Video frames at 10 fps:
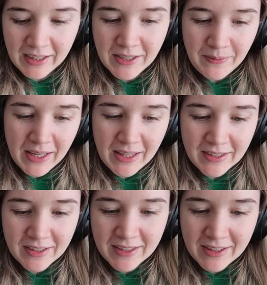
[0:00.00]
Like, to me
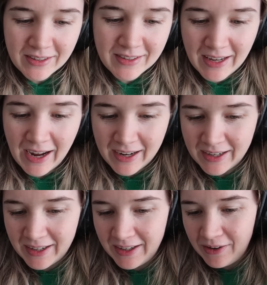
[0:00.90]
this just looks
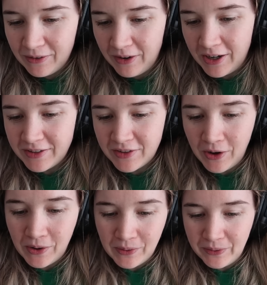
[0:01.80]
like rose
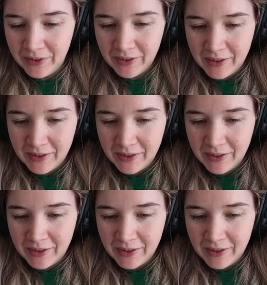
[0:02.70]
gold.